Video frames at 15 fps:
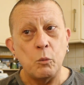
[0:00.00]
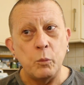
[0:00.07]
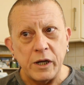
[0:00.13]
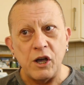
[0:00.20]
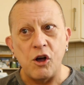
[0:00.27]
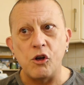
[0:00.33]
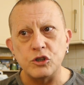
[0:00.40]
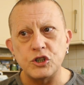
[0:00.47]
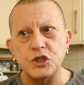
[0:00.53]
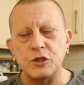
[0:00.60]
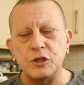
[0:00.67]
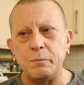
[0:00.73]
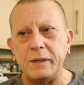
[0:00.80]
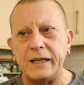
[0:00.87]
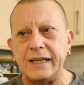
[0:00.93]
We all
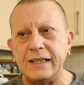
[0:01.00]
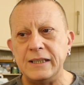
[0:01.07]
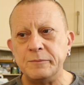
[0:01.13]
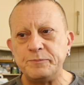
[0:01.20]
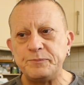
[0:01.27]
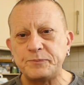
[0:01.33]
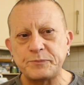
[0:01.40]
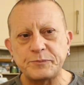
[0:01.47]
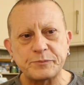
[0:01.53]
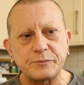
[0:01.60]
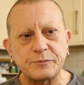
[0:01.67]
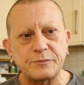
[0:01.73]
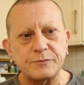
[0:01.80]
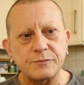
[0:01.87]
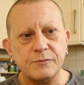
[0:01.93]
should be
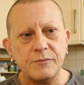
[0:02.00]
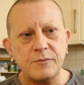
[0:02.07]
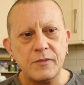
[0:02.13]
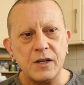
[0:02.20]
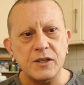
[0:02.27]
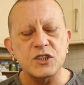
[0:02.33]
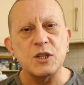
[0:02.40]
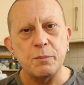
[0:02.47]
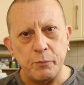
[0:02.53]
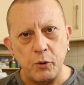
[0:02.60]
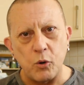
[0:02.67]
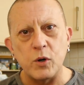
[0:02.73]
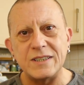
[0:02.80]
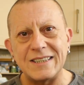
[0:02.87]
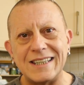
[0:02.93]

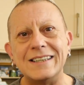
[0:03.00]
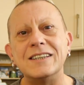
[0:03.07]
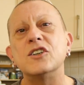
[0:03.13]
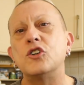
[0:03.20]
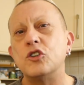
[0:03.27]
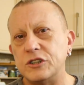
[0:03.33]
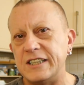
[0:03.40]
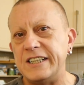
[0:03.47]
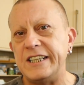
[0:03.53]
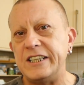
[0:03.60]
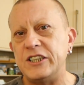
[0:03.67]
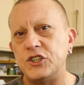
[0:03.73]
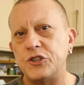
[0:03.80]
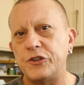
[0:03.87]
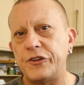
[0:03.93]
supporting the good in
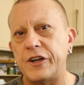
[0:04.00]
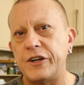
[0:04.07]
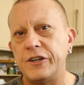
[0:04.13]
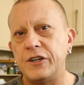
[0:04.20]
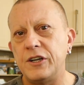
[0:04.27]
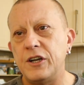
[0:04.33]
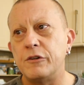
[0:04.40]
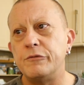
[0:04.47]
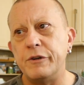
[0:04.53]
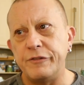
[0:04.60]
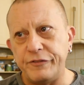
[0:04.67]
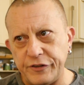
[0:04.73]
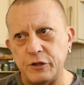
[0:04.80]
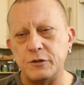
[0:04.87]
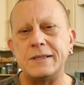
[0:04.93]
each other,
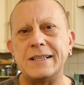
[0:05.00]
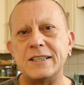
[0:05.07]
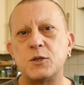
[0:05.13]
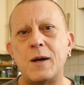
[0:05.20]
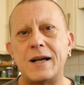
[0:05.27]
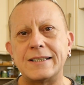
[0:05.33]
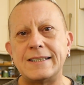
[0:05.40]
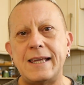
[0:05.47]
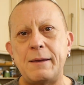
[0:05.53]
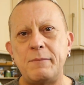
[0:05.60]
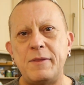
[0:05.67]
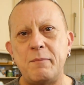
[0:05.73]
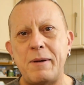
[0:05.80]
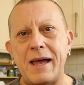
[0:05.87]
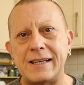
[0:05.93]
refusing to
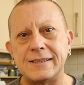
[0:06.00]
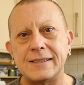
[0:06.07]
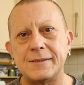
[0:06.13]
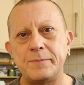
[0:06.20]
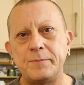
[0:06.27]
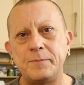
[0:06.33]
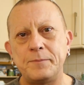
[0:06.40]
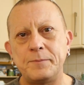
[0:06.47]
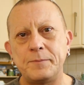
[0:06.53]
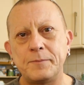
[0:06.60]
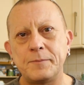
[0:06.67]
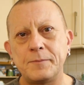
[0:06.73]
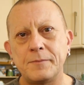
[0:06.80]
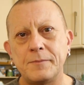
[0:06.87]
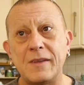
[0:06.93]
accept the bad
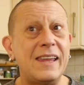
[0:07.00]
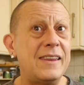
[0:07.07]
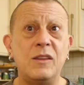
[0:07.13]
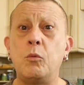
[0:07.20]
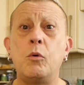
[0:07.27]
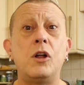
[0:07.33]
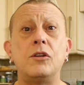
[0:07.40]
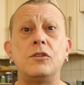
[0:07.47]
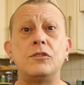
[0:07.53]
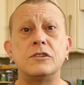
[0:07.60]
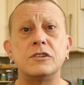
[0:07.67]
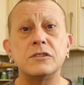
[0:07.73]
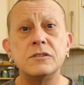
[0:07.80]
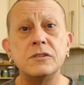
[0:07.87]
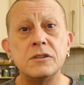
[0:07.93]
in the
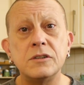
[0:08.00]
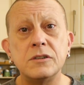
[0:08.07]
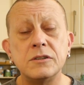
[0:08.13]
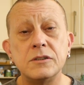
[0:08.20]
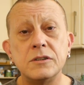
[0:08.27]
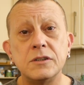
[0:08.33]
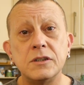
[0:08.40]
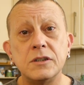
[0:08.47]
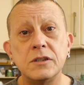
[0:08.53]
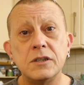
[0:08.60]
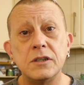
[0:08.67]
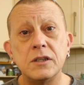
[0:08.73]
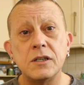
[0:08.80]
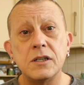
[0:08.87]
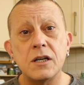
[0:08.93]
world.
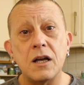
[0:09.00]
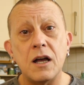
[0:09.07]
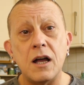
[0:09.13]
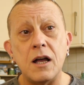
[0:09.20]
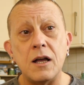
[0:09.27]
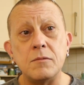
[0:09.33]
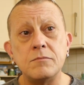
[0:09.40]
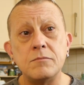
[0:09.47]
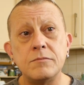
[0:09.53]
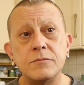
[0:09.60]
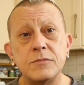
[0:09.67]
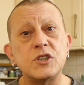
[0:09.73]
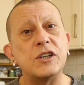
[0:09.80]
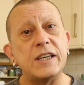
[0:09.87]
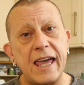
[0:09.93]
Um,
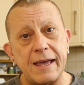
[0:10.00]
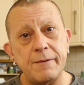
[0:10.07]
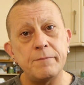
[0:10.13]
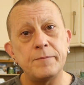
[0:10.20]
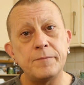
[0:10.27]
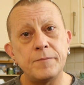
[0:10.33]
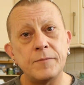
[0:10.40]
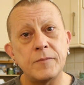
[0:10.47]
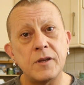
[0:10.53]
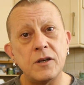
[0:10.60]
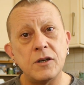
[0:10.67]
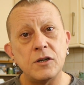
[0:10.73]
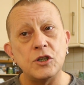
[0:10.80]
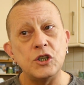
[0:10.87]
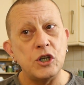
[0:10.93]
so, yeah,
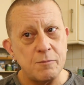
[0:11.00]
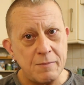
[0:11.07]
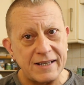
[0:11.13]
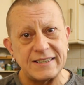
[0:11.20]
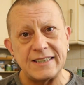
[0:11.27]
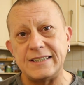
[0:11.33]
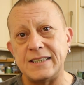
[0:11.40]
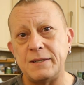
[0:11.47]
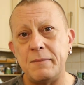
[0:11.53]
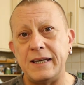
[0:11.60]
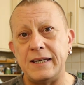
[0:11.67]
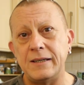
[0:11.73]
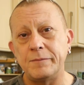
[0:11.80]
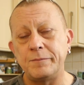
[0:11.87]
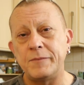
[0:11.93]
you matter to
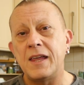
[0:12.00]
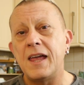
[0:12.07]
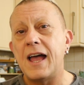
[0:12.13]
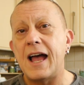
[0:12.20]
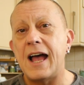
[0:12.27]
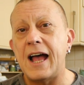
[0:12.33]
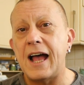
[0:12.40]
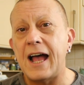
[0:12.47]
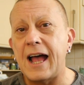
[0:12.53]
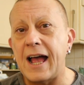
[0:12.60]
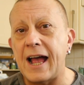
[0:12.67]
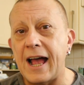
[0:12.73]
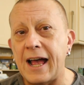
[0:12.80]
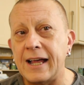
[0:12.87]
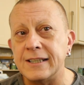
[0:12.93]
me.
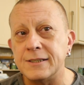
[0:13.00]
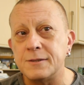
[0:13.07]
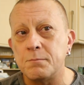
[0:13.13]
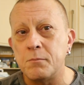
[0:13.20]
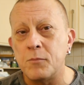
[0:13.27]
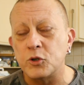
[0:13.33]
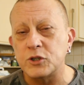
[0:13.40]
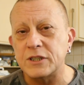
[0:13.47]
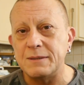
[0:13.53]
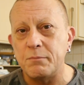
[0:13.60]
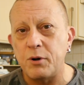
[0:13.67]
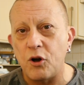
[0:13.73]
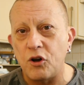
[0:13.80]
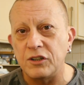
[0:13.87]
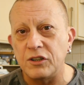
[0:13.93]
And most
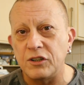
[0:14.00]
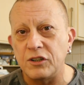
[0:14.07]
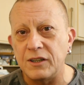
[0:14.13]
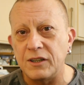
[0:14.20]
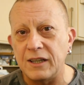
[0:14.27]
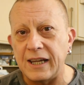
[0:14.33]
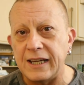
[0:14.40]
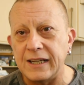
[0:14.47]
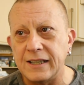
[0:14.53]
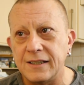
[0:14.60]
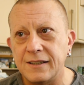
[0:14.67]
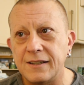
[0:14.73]
importantly,